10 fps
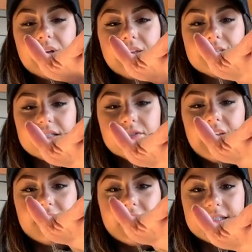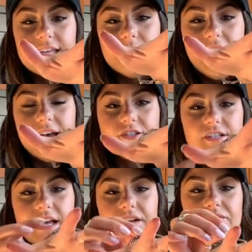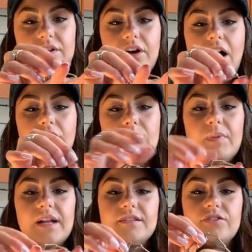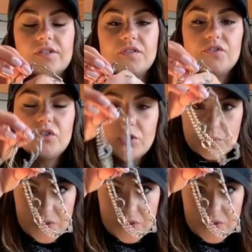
still get that same action out of the collar, but it's just super